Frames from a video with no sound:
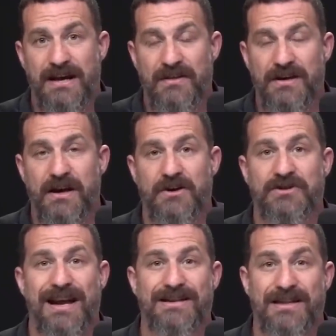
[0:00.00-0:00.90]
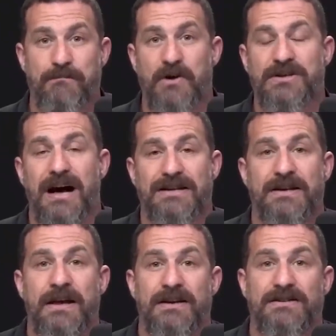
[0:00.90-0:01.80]
second thing to understand is that Botox
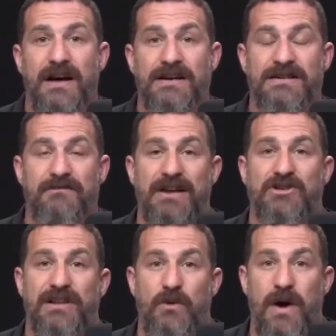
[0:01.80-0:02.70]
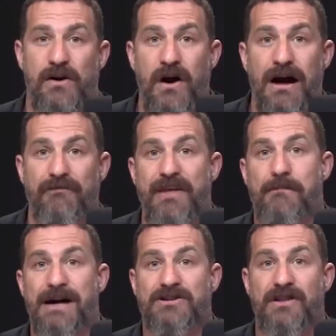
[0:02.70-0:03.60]
does eventually wear off.
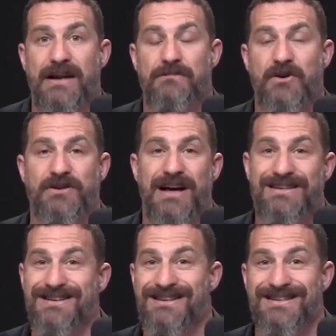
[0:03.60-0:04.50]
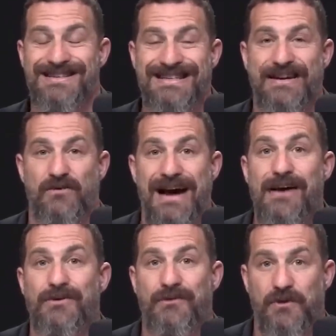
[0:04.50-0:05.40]
That botulinum neurotoxin doesn't stick
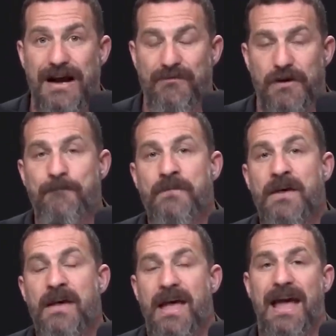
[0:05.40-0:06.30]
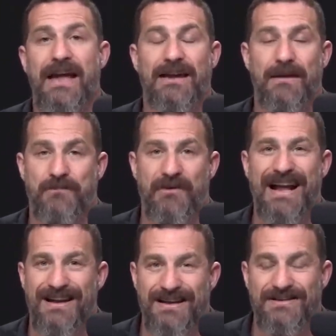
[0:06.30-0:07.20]
around forever. And
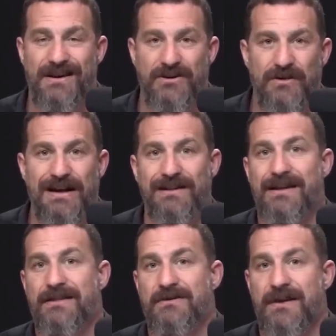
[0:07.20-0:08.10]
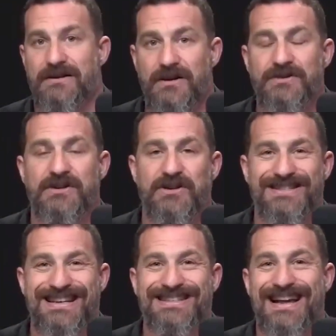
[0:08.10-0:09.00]
provided it's done correctly at the correct
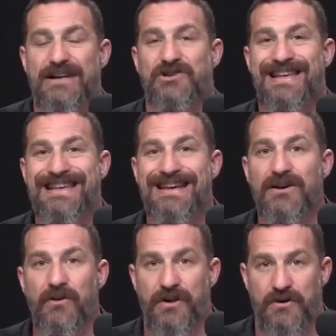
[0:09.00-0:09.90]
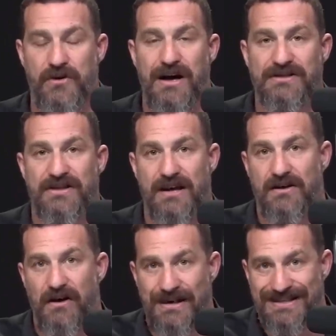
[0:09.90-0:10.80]
dosages, it doesn't actually kill the neurons that
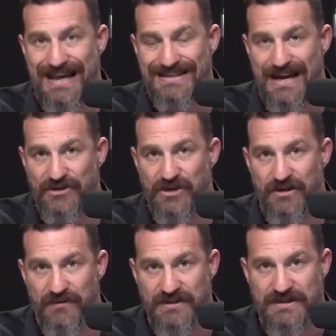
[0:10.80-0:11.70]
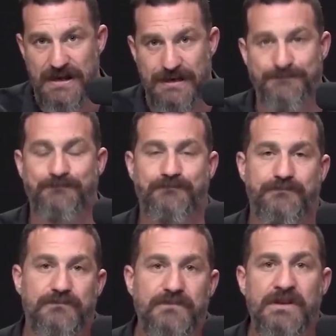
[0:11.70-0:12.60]
cause that tension of the skin.
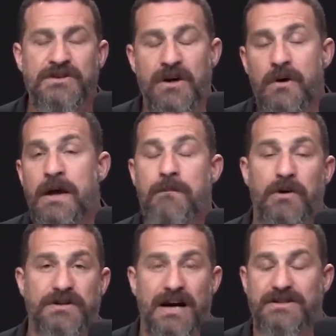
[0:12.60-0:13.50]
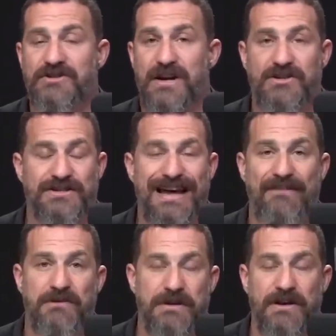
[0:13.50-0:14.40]
So Botox injections
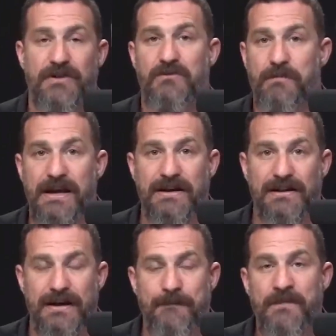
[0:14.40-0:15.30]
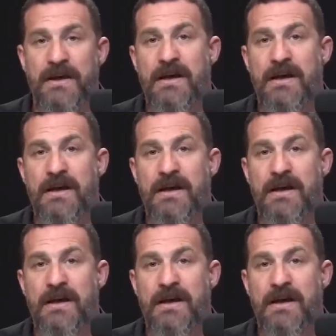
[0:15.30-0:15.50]
have to be done repeatedly.